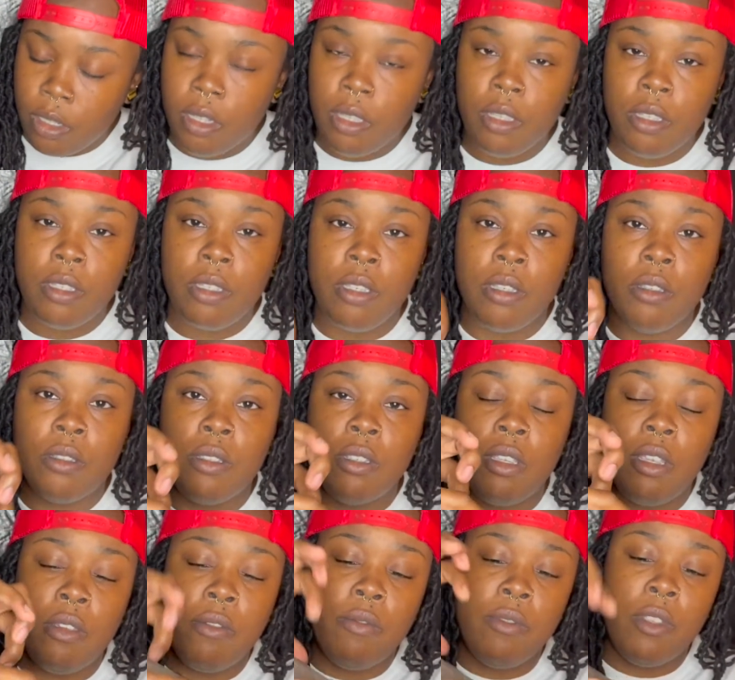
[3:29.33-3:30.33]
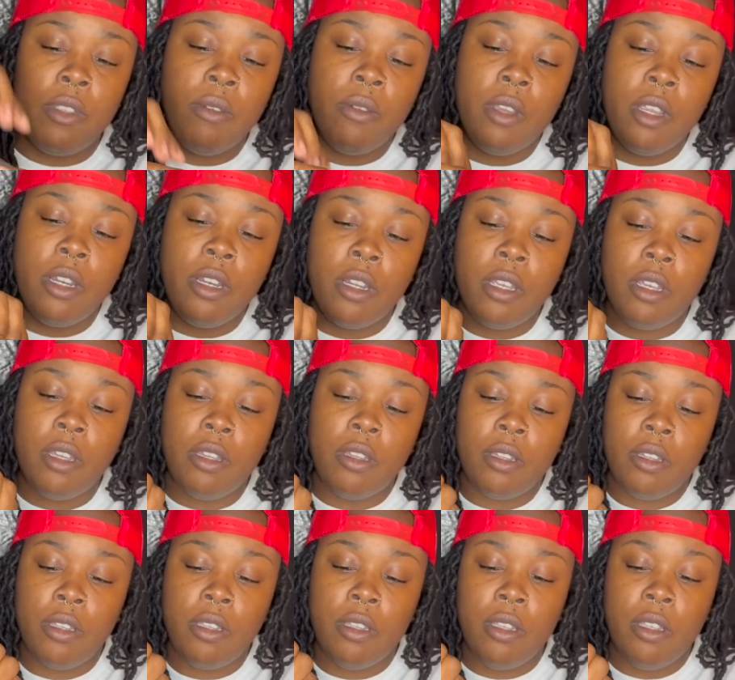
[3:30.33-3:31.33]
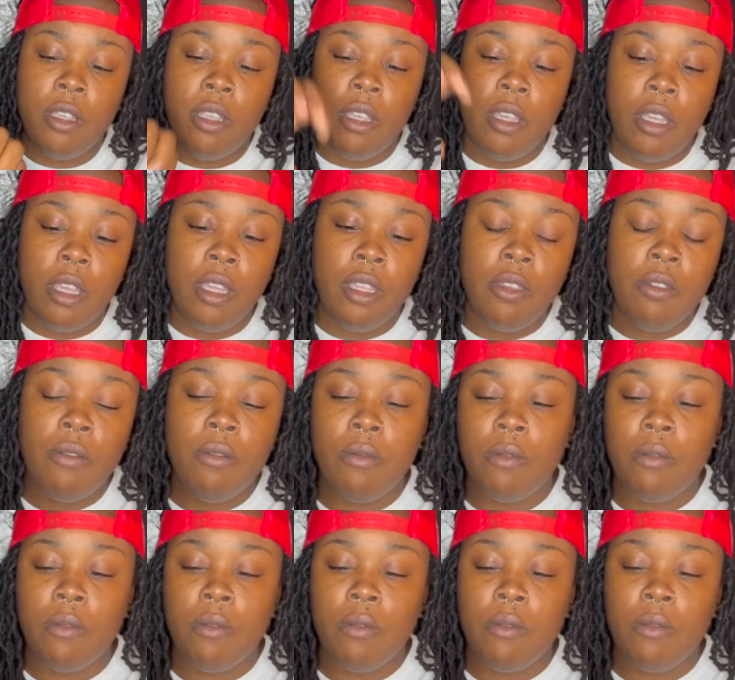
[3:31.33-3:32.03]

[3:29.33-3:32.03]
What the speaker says: It's on safety right now, and you